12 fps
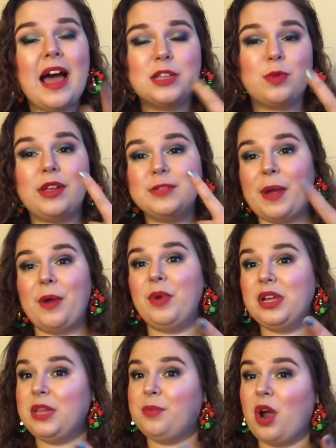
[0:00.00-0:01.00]
as well as my
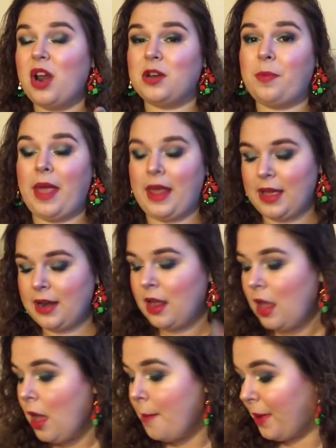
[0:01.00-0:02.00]
weekly product pan,
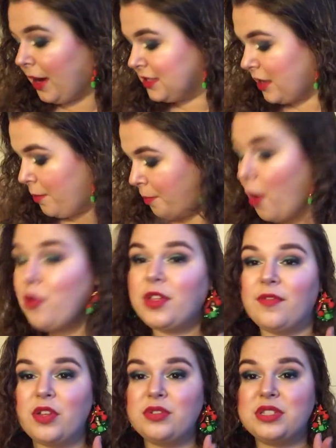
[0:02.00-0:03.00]
because in both
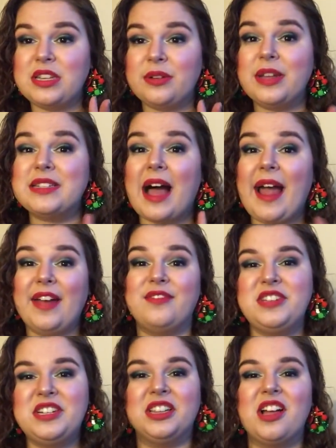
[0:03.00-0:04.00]
of those series, I
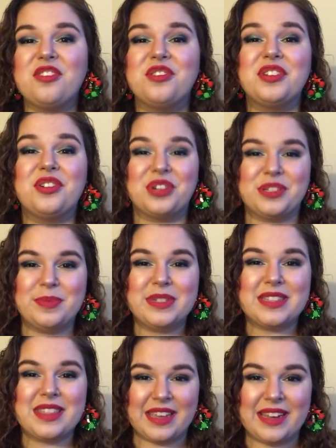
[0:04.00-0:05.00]
have decluttered Christmas
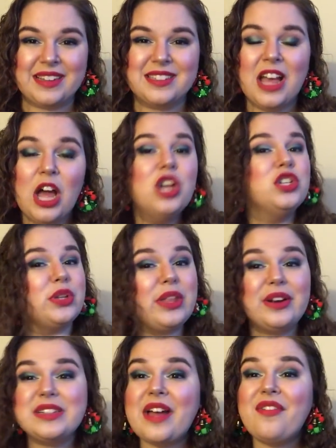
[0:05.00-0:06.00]
things. So
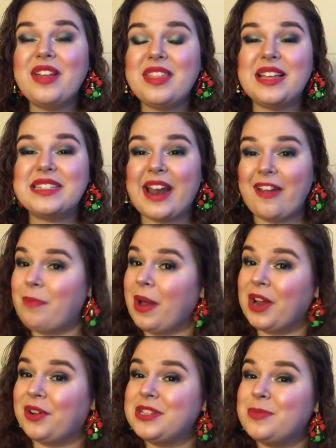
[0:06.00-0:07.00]
there are definitely things that I've
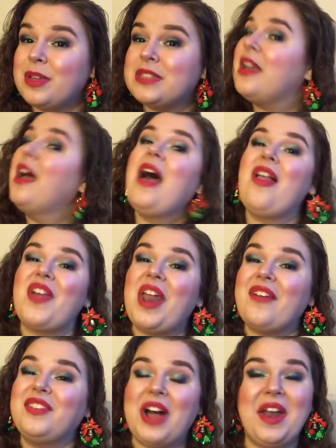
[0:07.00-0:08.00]
bought at Christmas that
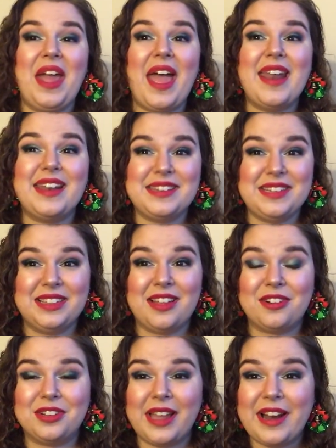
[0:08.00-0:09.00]
I have gone ahead and
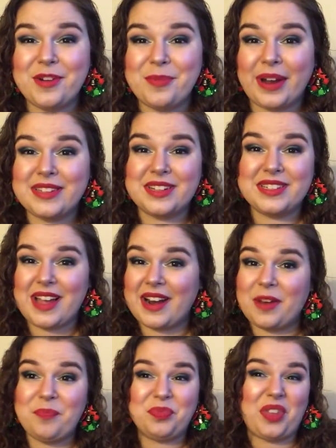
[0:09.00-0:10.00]
decluttered later because I
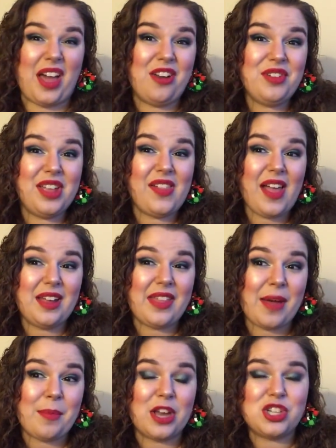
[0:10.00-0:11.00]
decided I don't really like it
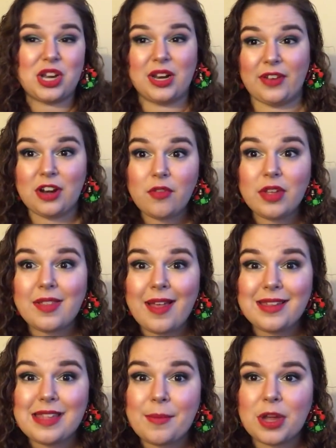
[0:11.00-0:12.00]
that much. And if I don't really
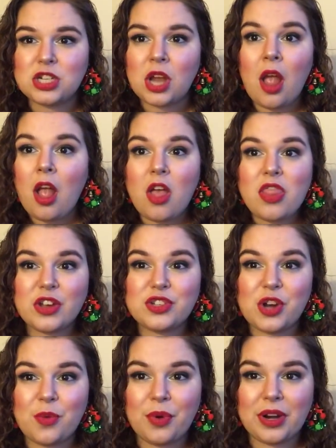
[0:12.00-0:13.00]
like it that much,
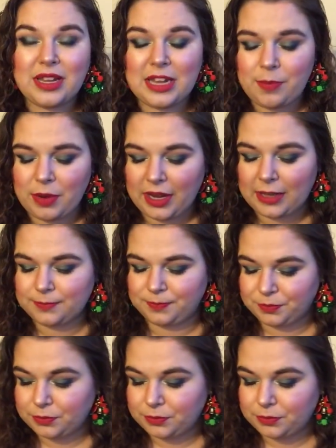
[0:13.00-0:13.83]
there's no point in keeping it.